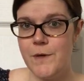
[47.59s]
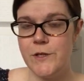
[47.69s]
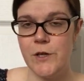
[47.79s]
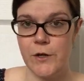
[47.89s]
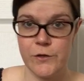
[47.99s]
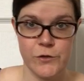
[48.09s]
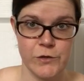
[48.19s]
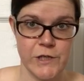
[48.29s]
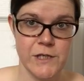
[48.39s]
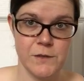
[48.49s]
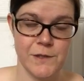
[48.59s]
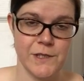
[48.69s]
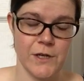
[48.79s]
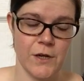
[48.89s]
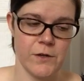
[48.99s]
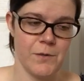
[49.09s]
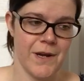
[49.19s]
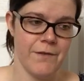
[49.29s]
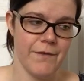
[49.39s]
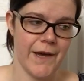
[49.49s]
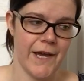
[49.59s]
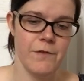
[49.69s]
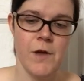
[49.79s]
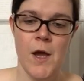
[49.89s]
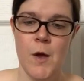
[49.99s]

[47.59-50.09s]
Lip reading: a Dollar Tree, so it's $1.25,